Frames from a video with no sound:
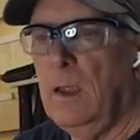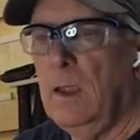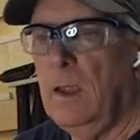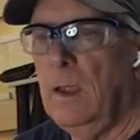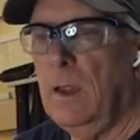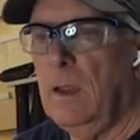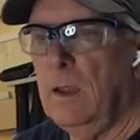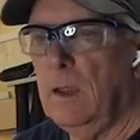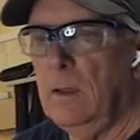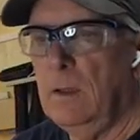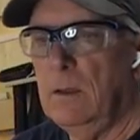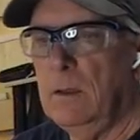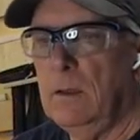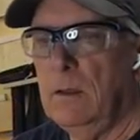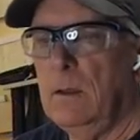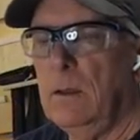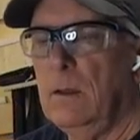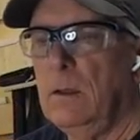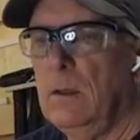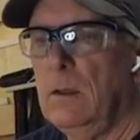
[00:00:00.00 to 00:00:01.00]
And
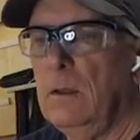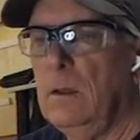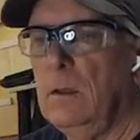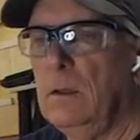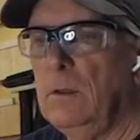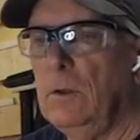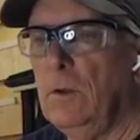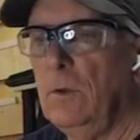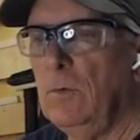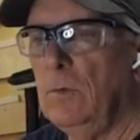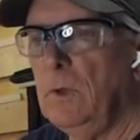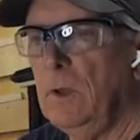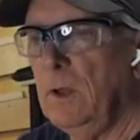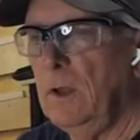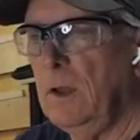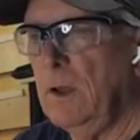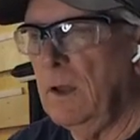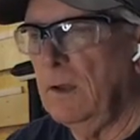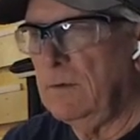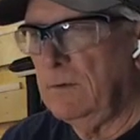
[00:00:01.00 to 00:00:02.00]
you
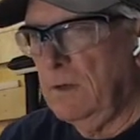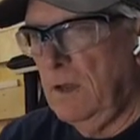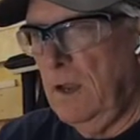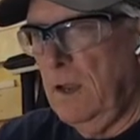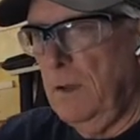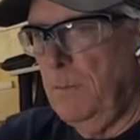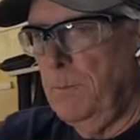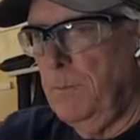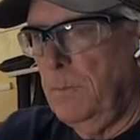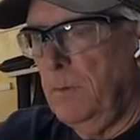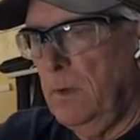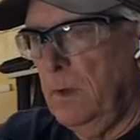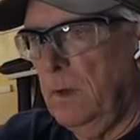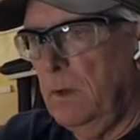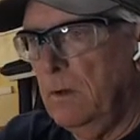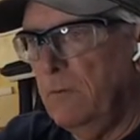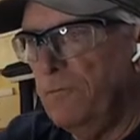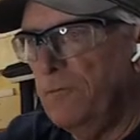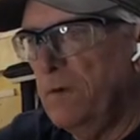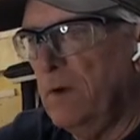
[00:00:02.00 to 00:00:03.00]
need that tape
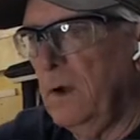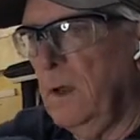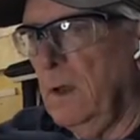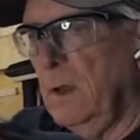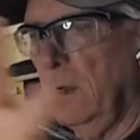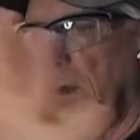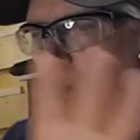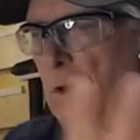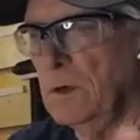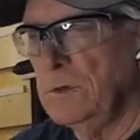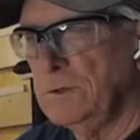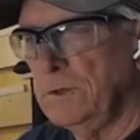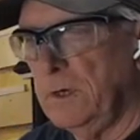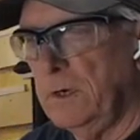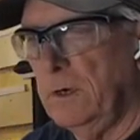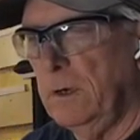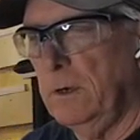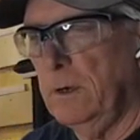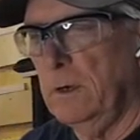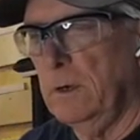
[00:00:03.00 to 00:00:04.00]
in a fairly large
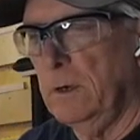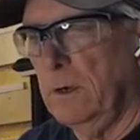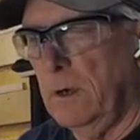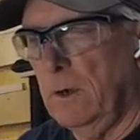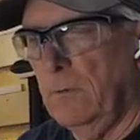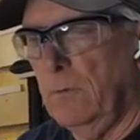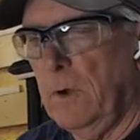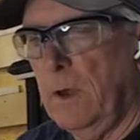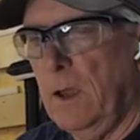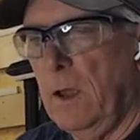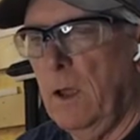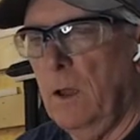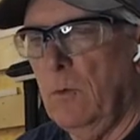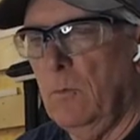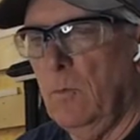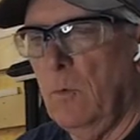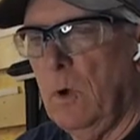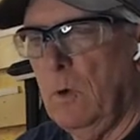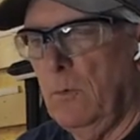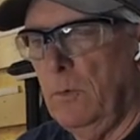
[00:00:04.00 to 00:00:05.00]
area around
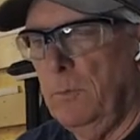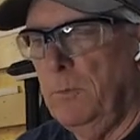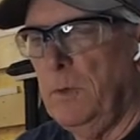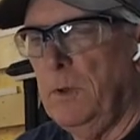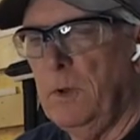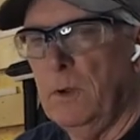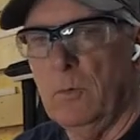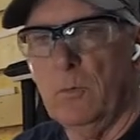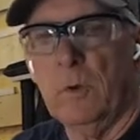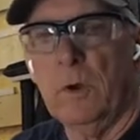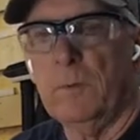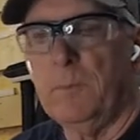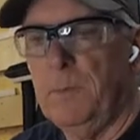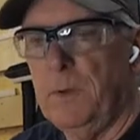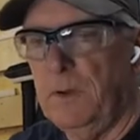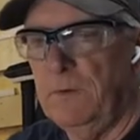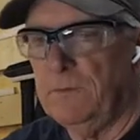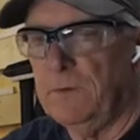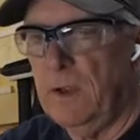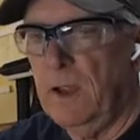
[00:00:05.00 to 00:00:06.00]
what would be your
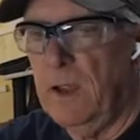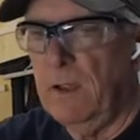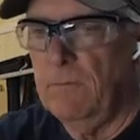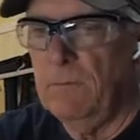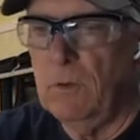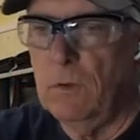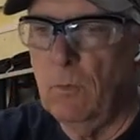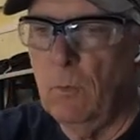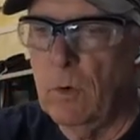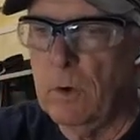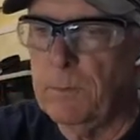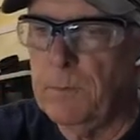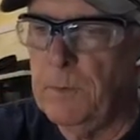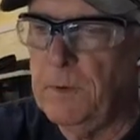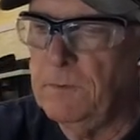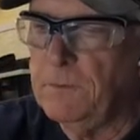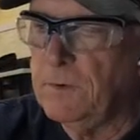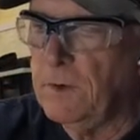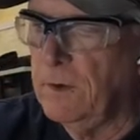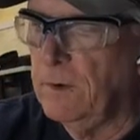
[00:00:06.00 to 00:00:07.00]
workpiece. I have a little
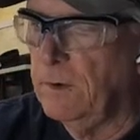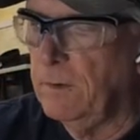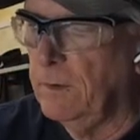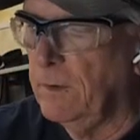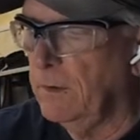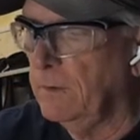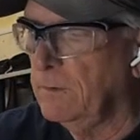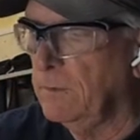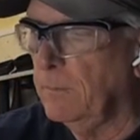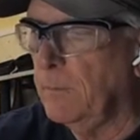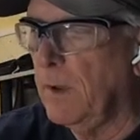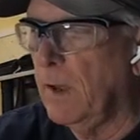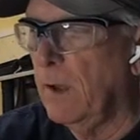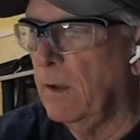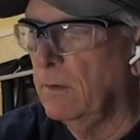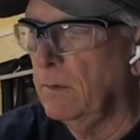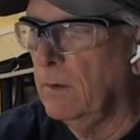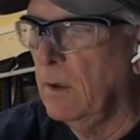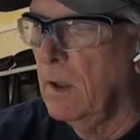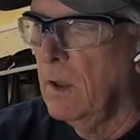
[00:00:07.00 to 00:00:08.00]
workpiece here that's
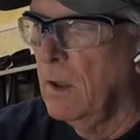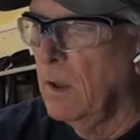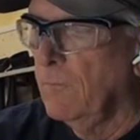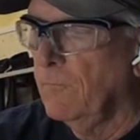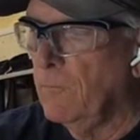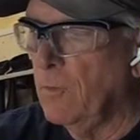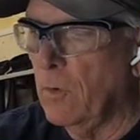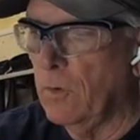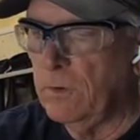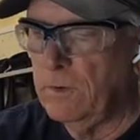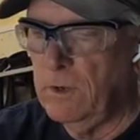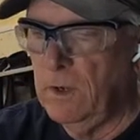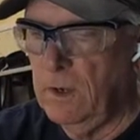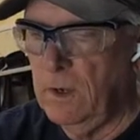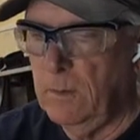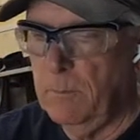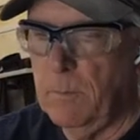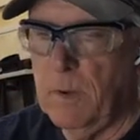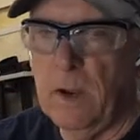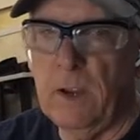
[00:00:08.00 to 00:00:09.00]
about
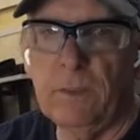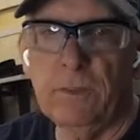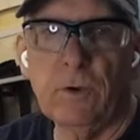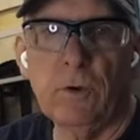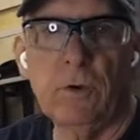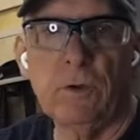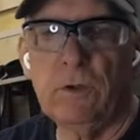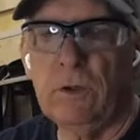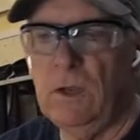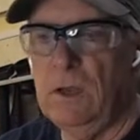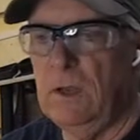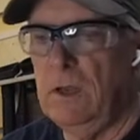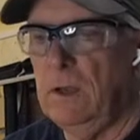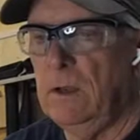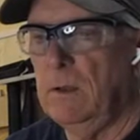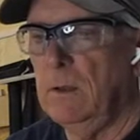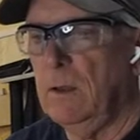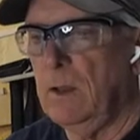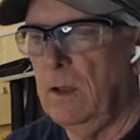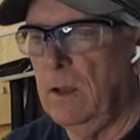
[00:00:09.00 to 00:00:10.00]
14 by
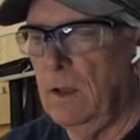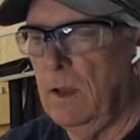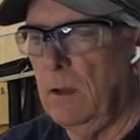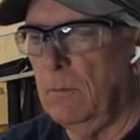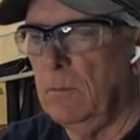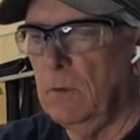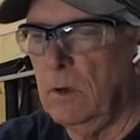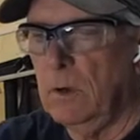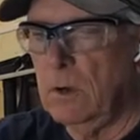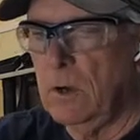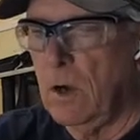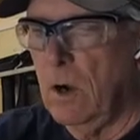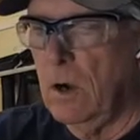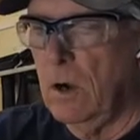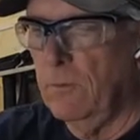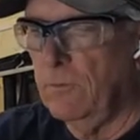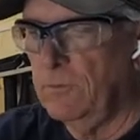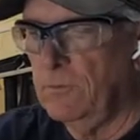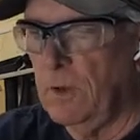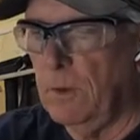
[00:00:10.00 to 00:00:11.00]
13, and I'm going to
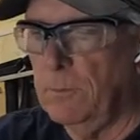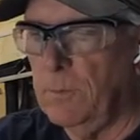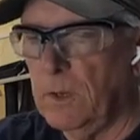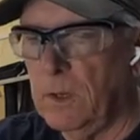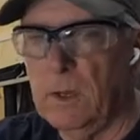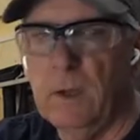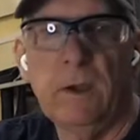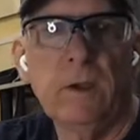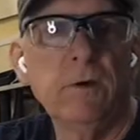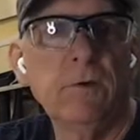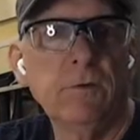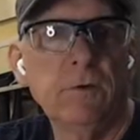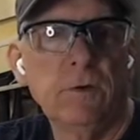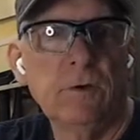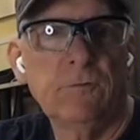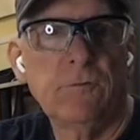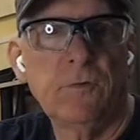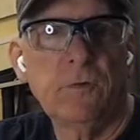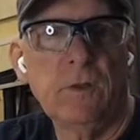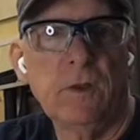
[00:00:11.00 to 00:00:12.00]
carve something in here
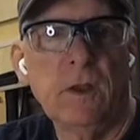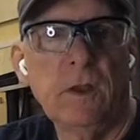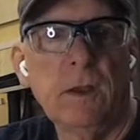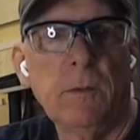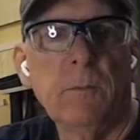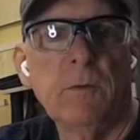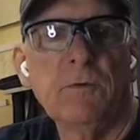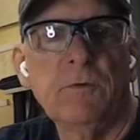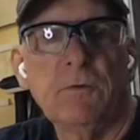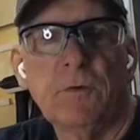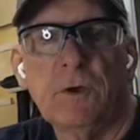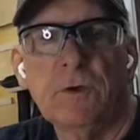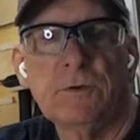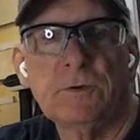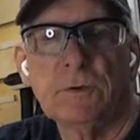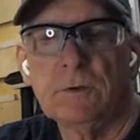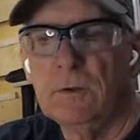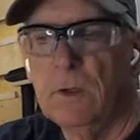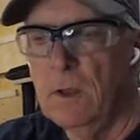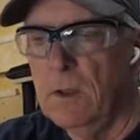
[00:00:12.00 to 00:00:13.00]
just for the
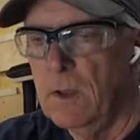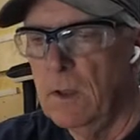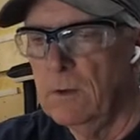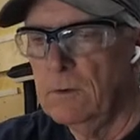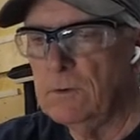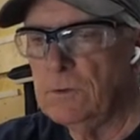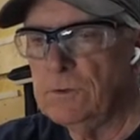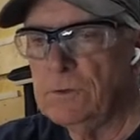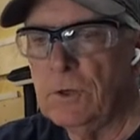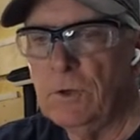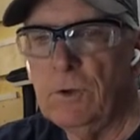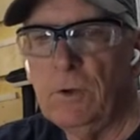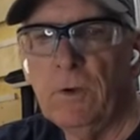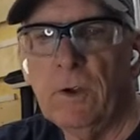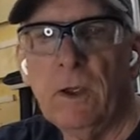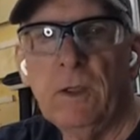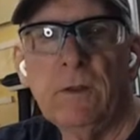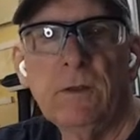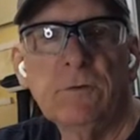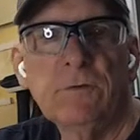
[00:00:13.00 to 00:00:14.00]
demonstration to show you
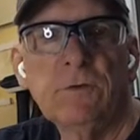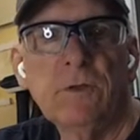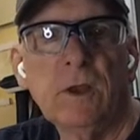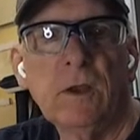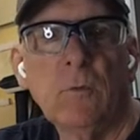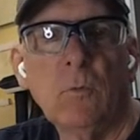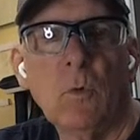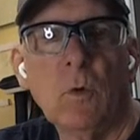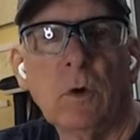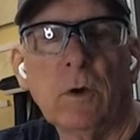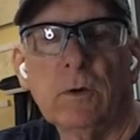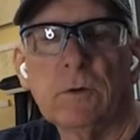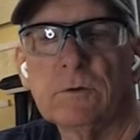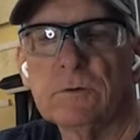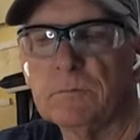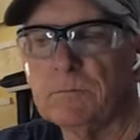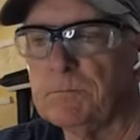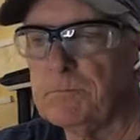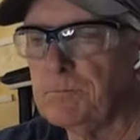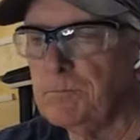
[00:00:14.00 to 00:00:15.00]
how this thing works.